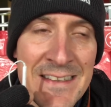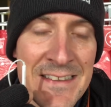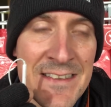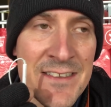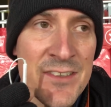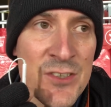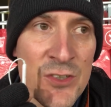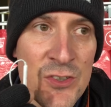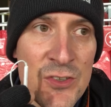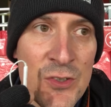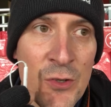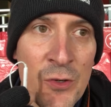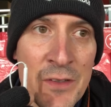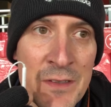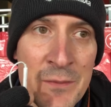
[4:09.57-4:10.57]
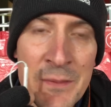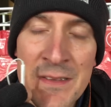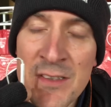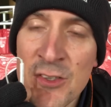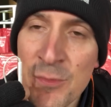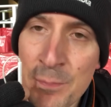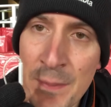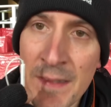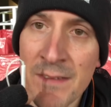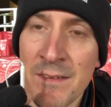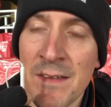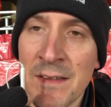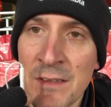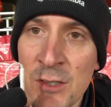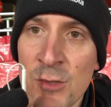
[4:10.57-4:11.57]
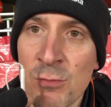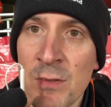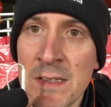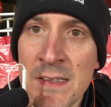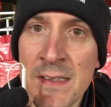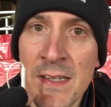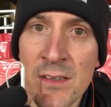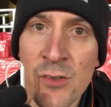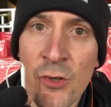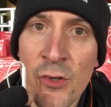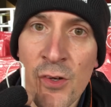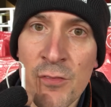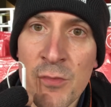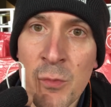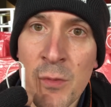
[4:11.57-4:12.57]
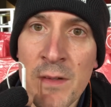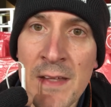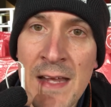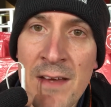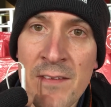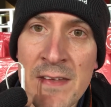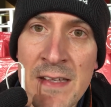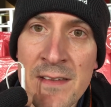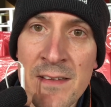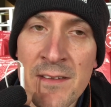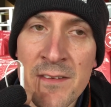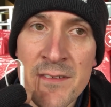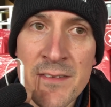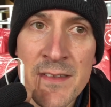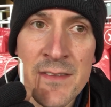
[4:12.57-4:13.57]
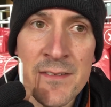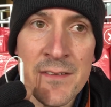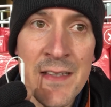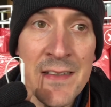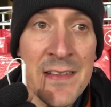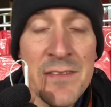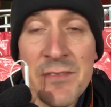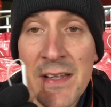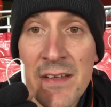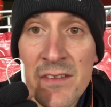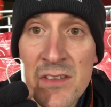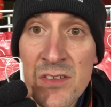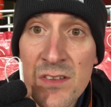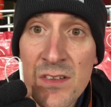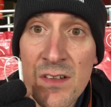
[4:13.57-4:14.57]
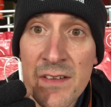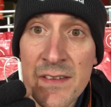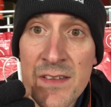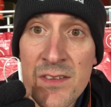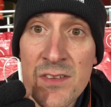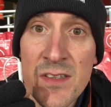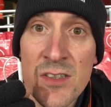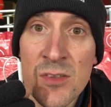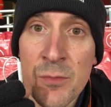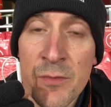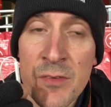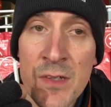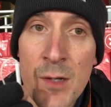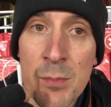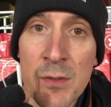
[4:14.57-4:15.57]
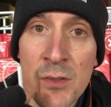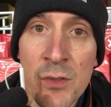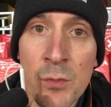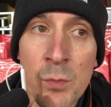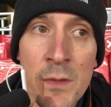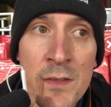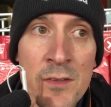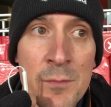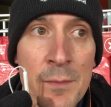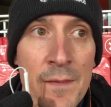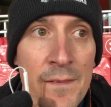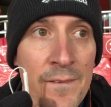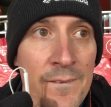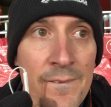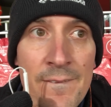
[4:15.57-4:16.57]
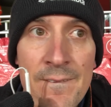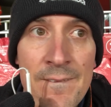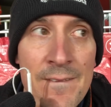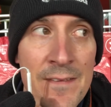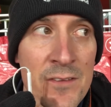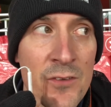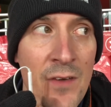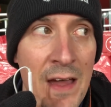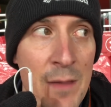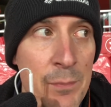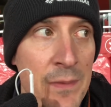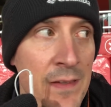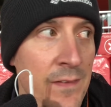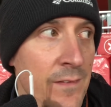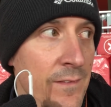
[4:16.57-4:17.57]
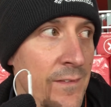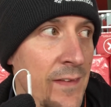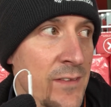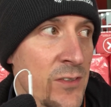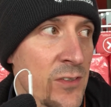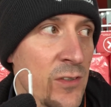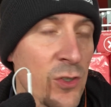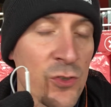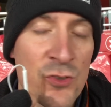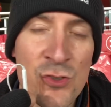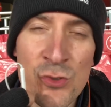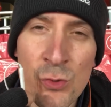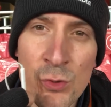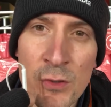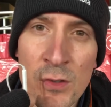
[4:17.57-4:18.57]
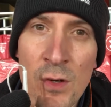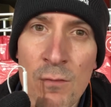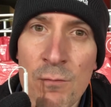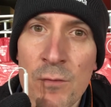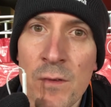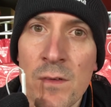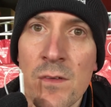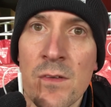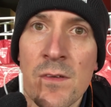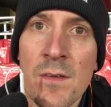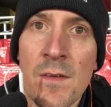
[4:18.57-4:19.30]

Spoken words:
just not, you would expect they could have really kicked on after how they ended last season, and even how they started this season with a couple of good wins, but it's not happening, and they just look shorn of confidence.